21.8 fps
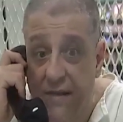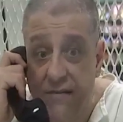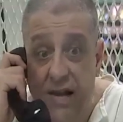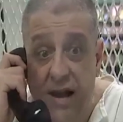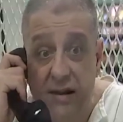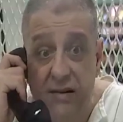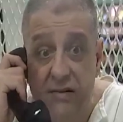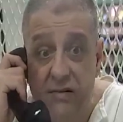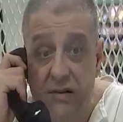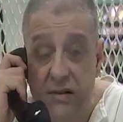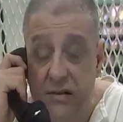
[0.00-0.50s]
I'm
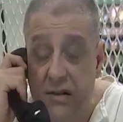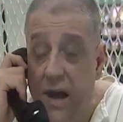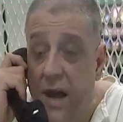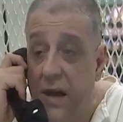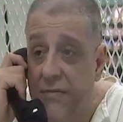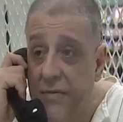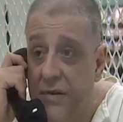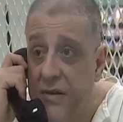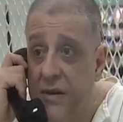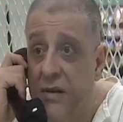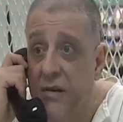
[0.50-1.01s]
not going to
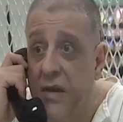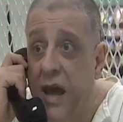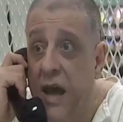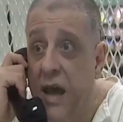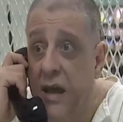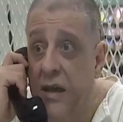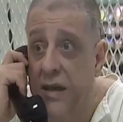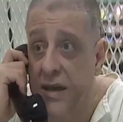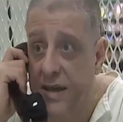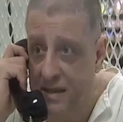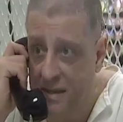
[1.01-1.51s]
stop until
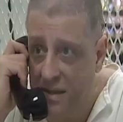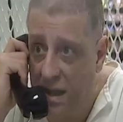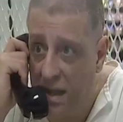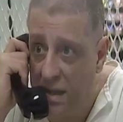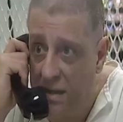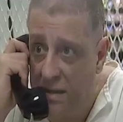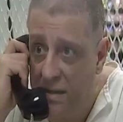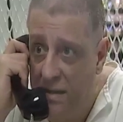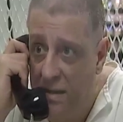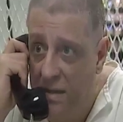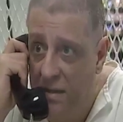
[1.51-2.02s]
I get
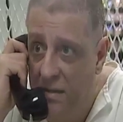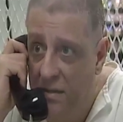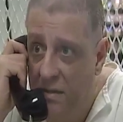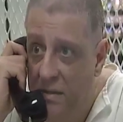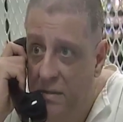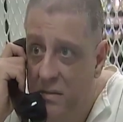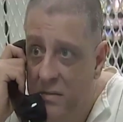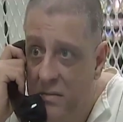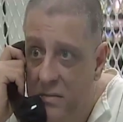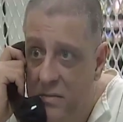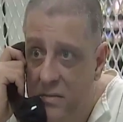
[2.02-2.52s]
that.
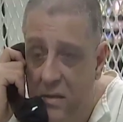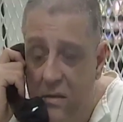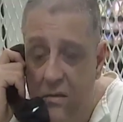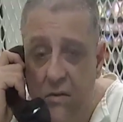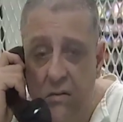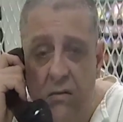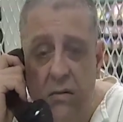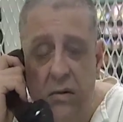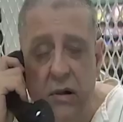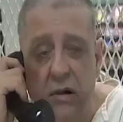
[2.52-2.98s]
So,